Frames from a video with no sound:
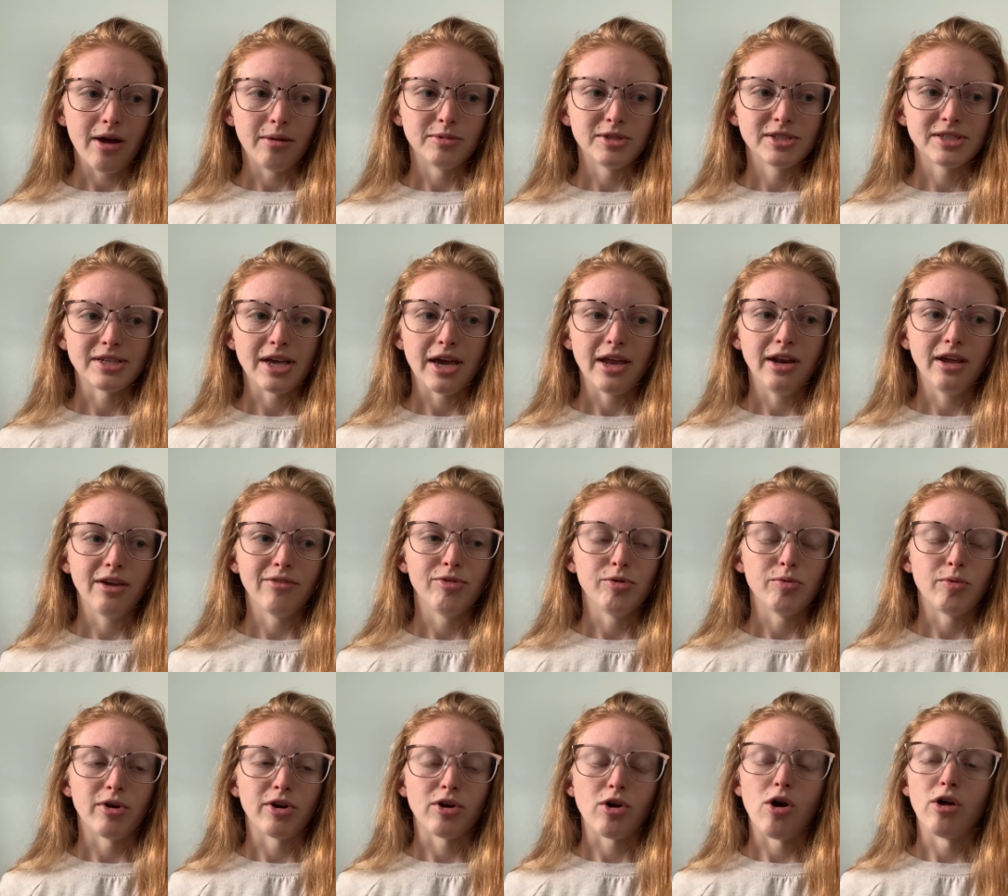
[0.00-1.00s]
deciding if you
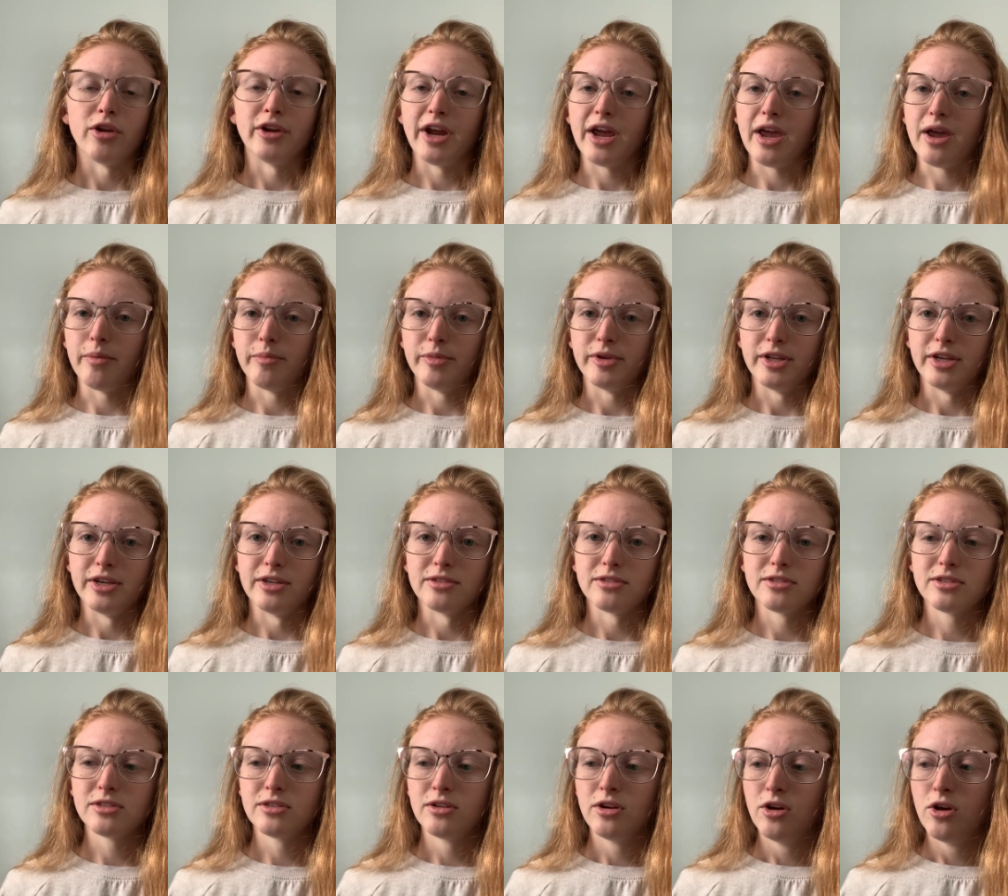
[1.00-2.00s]
wanna call an
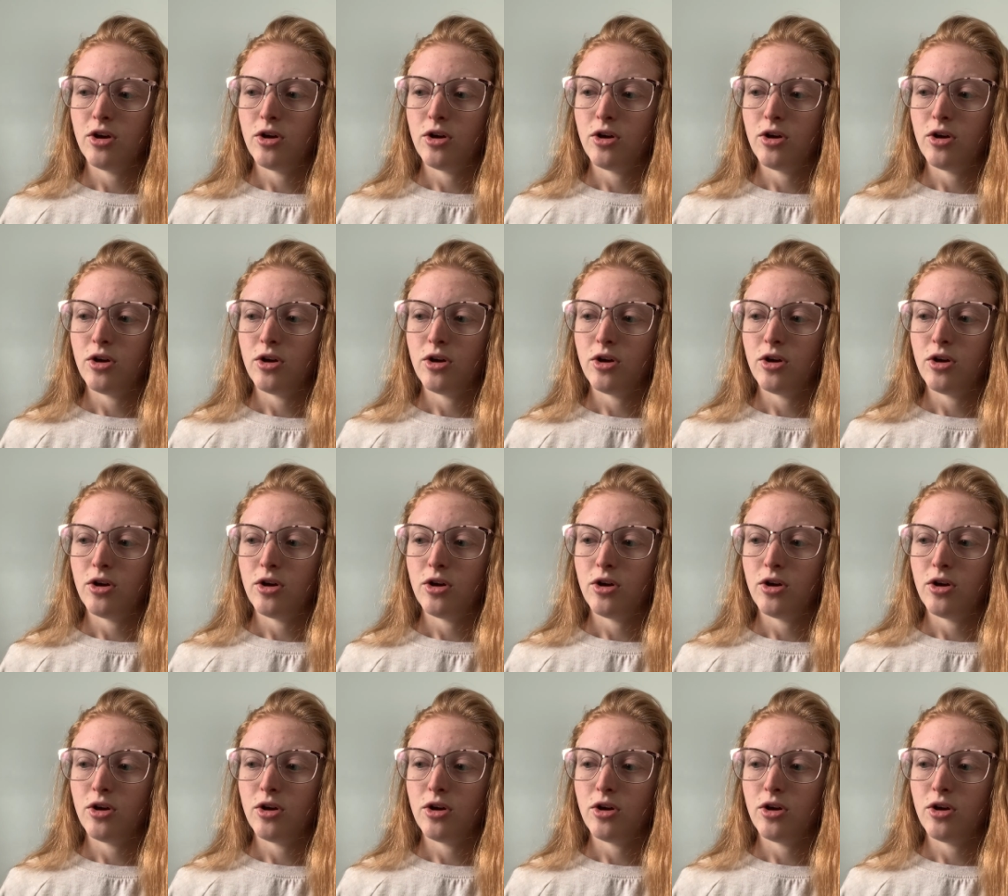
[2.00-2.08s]
ambulance